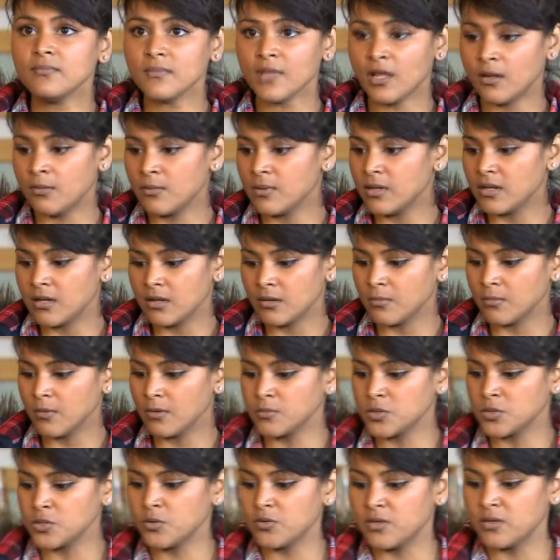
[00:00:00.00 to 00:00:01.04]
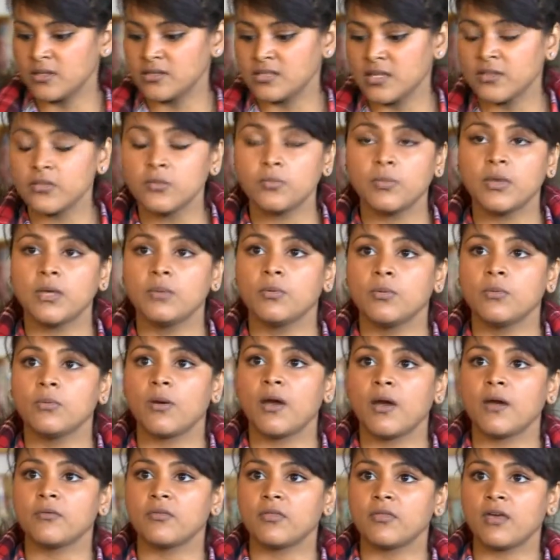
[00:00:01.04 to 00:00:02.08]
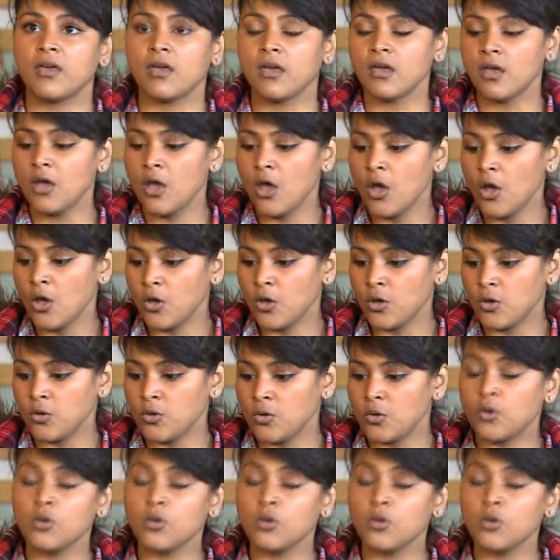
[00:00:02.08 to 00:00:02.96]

I mean, I'm, I'm, sure there's other people out there who,